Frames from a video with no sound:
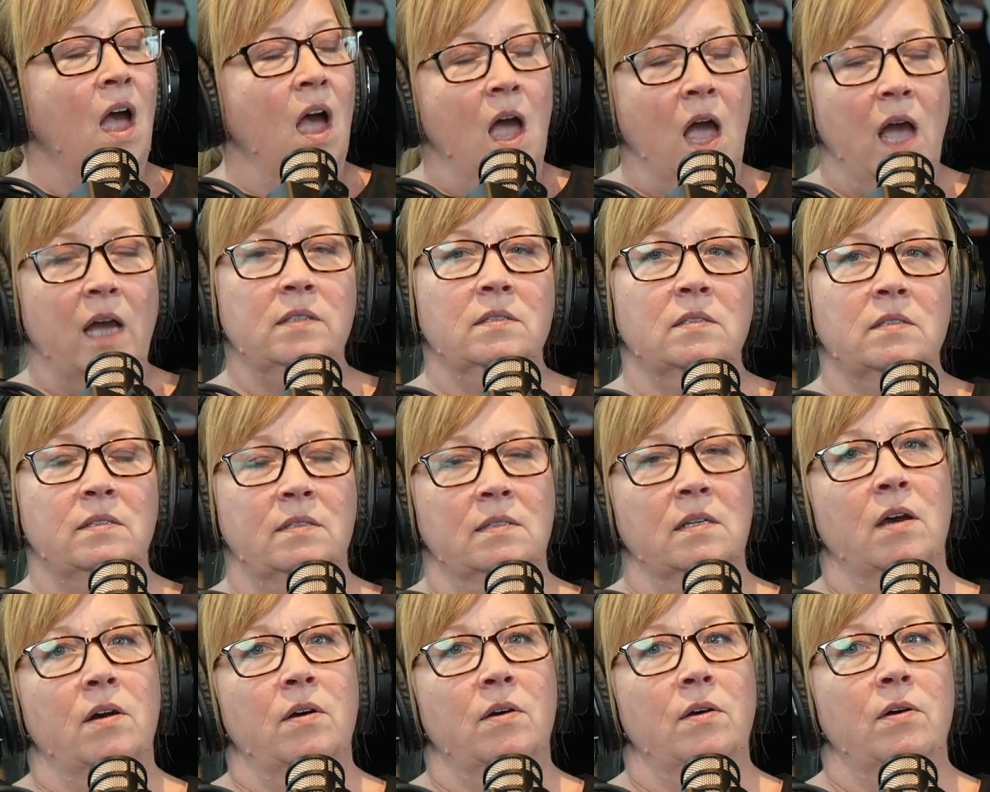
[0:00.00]
And
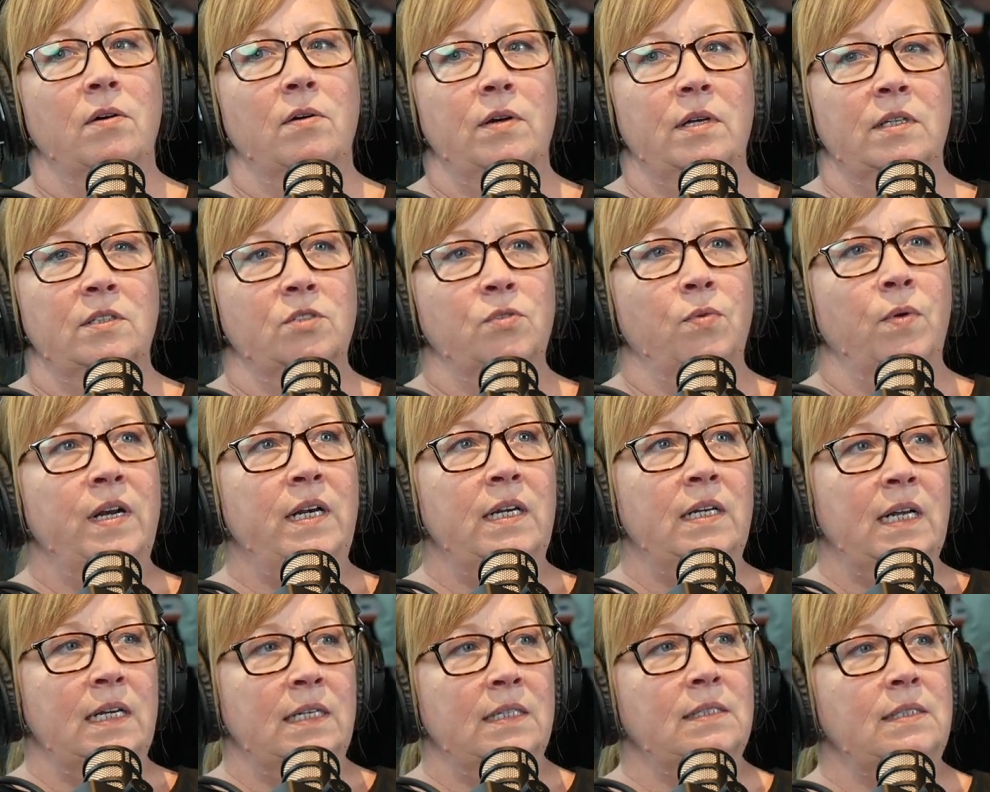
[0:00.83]
so in
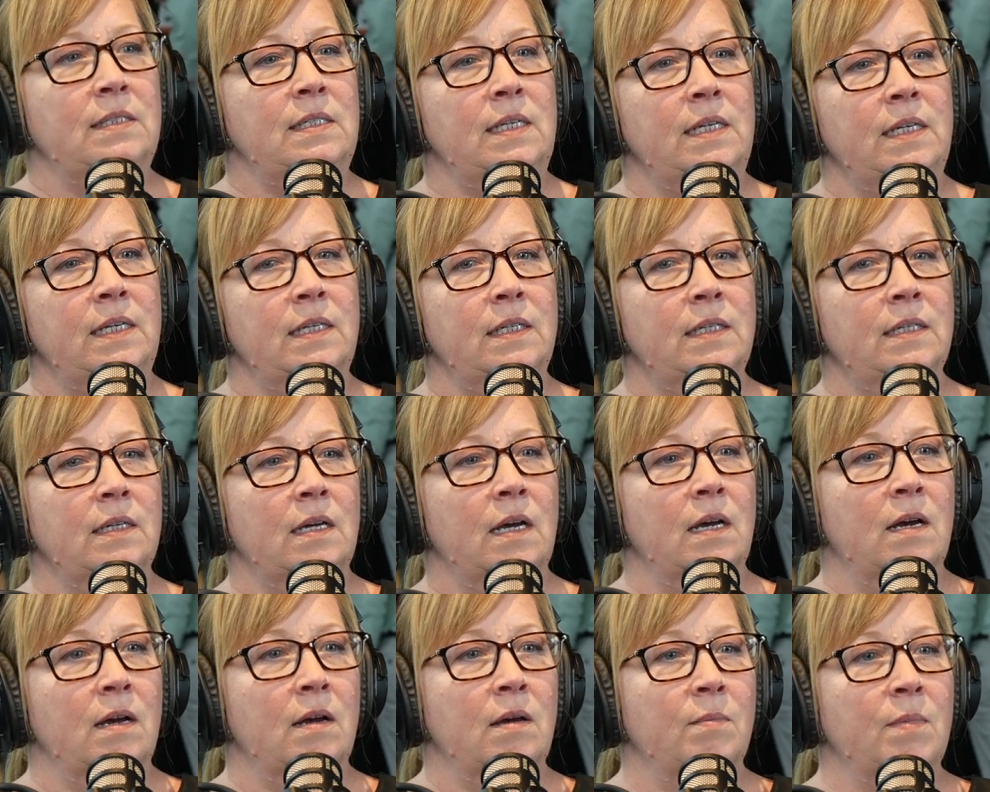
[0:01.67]
2019,
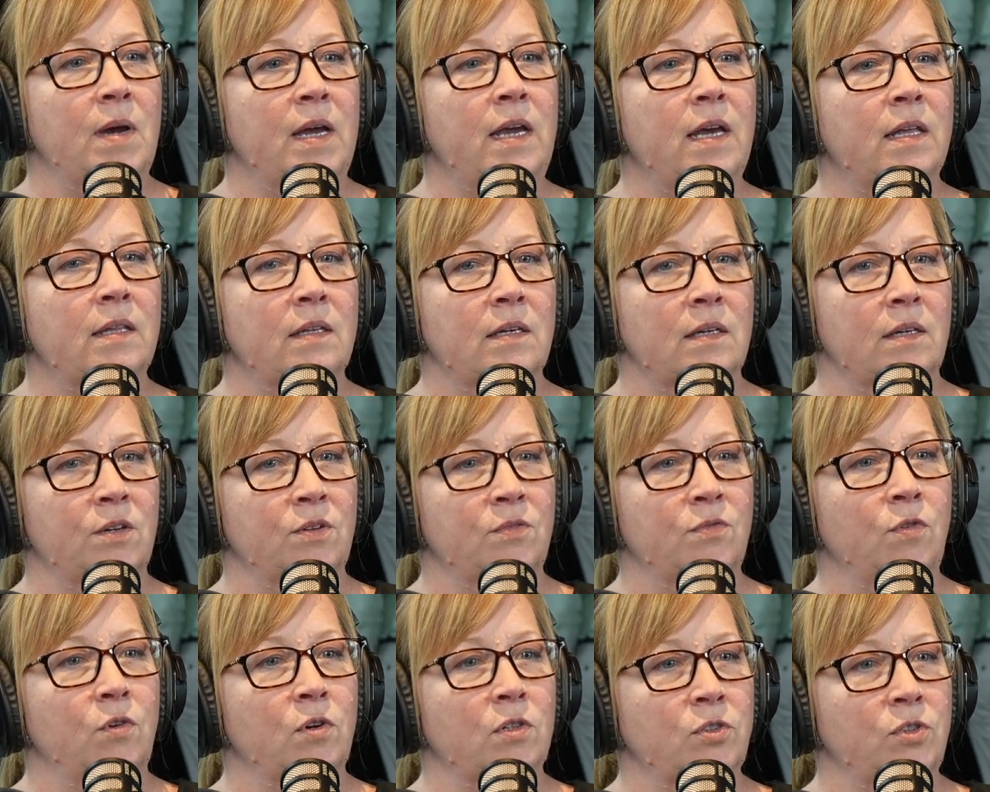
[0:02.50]
I had the
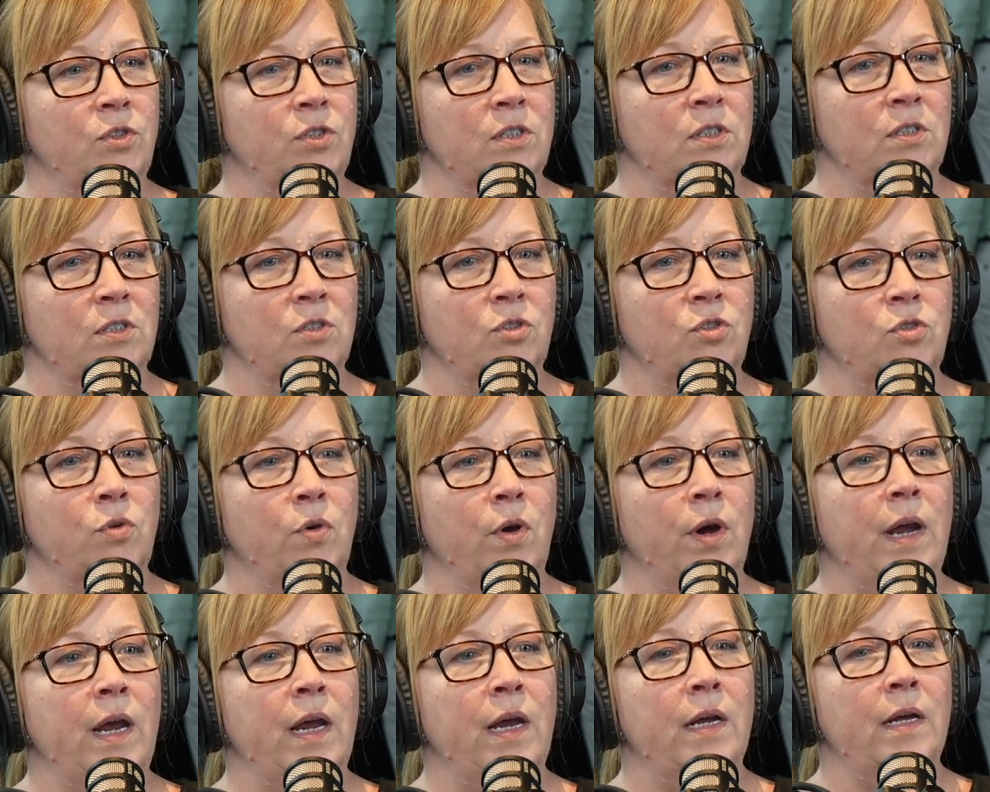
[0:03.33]
good fortune to
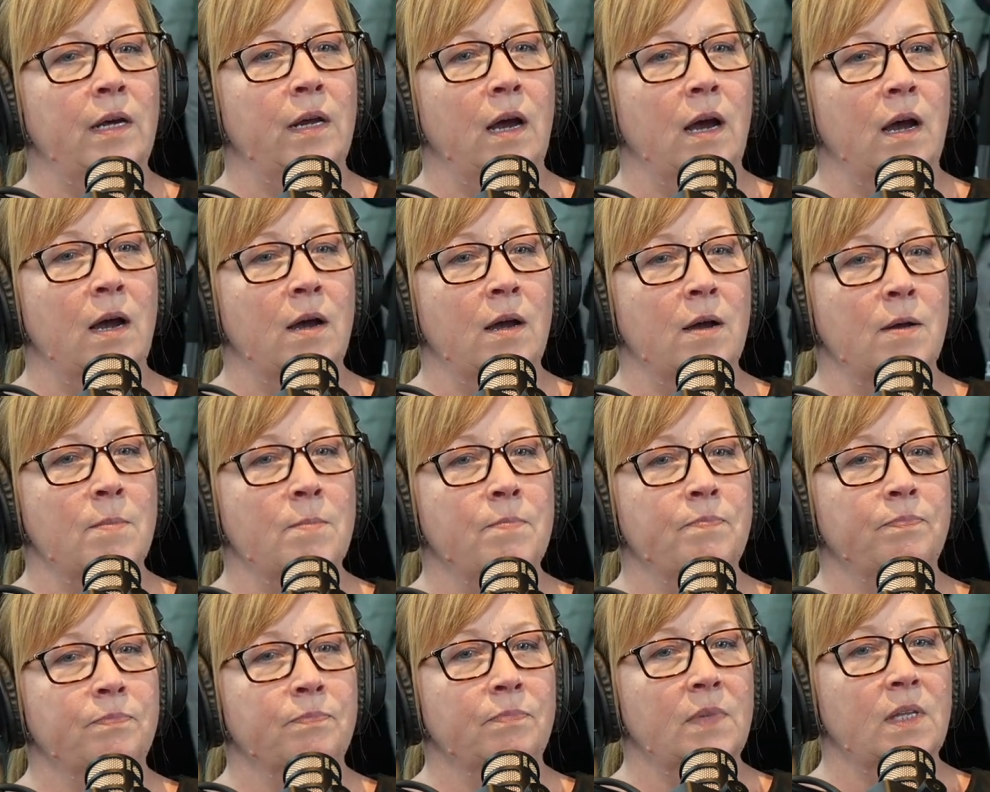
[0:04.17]
join
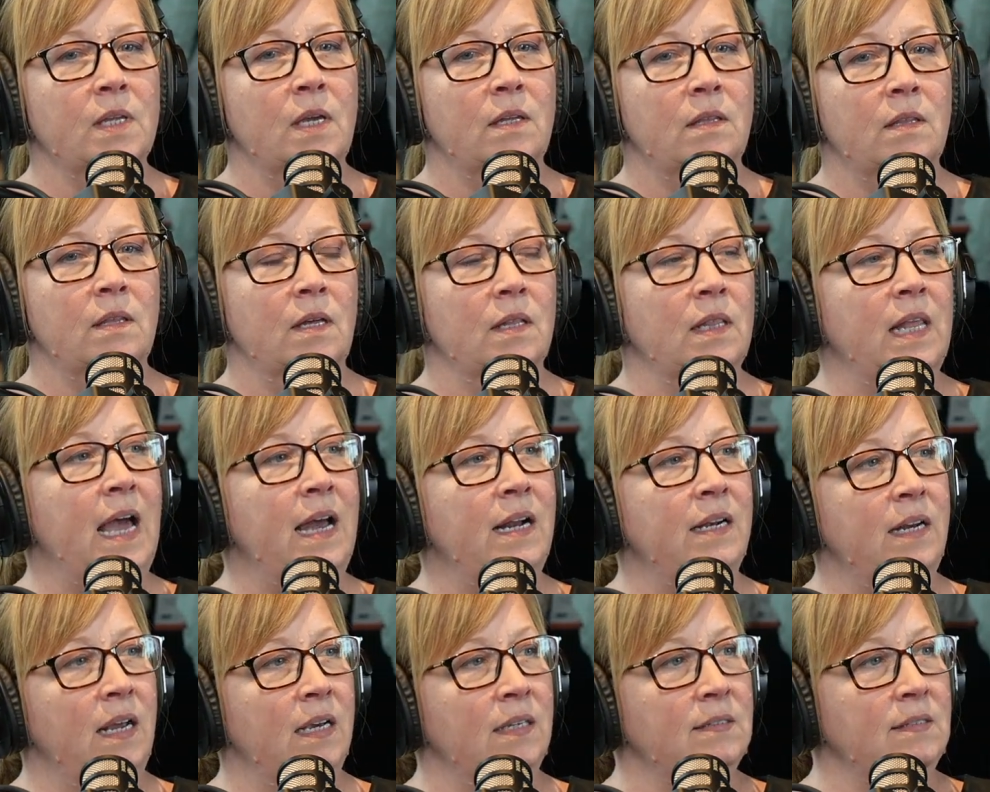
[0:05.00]
the
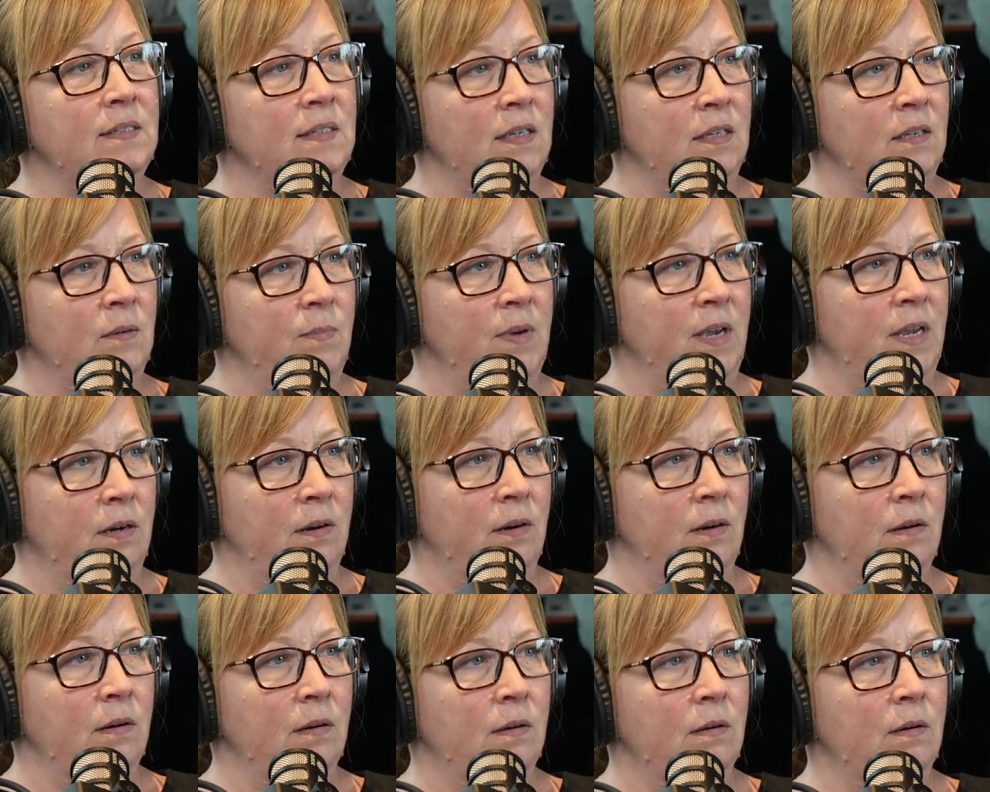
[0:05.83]
Latinx
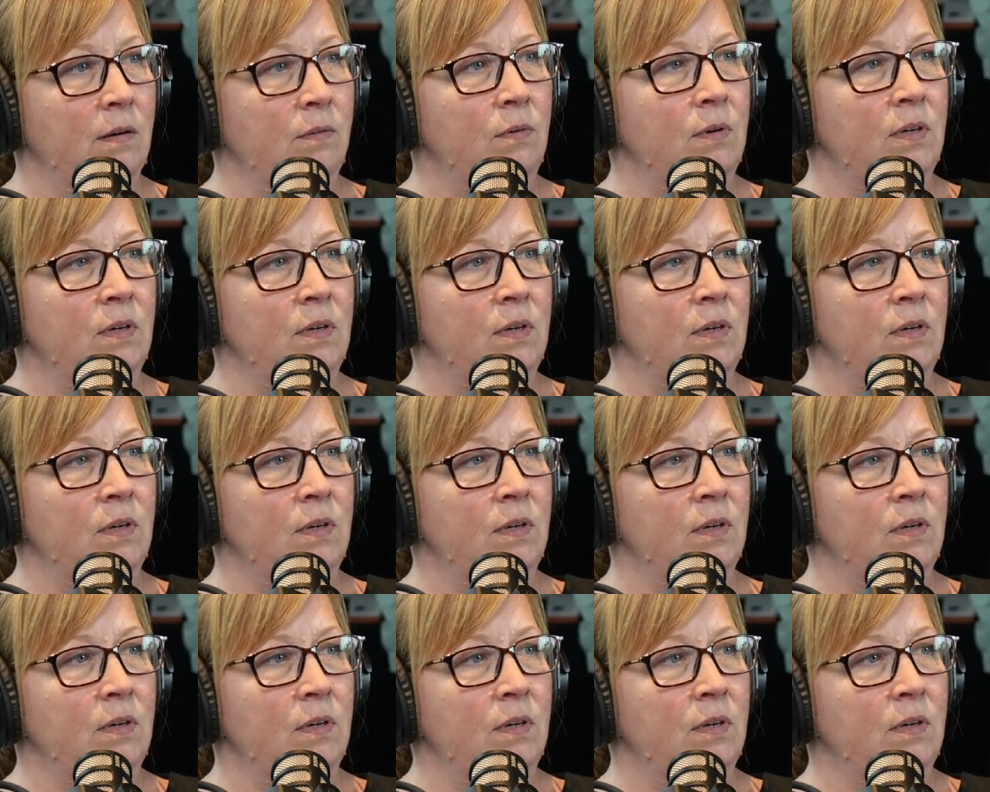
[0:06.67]
incubator